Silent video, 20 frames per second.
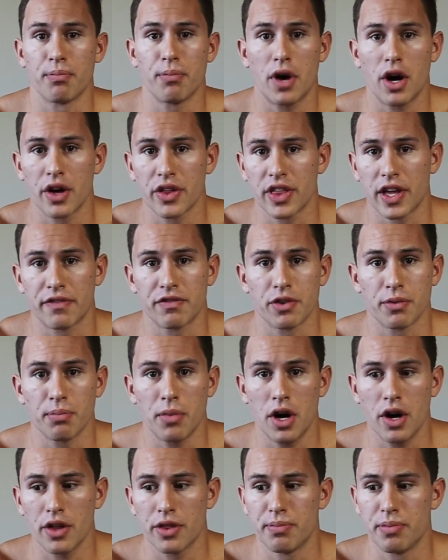month after
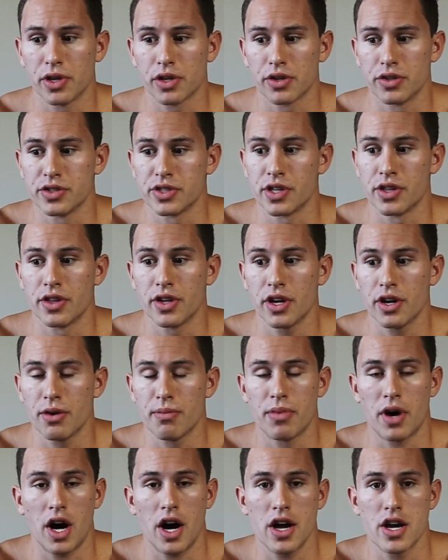month, because their
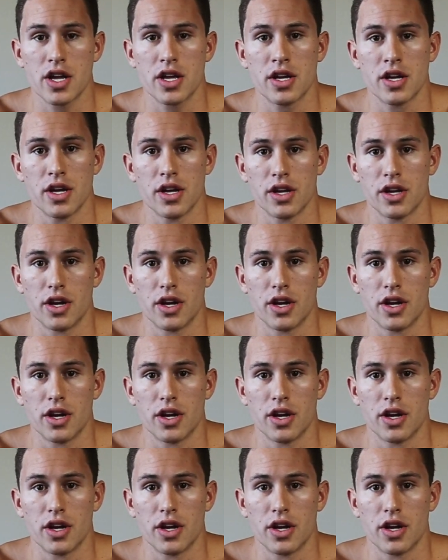body,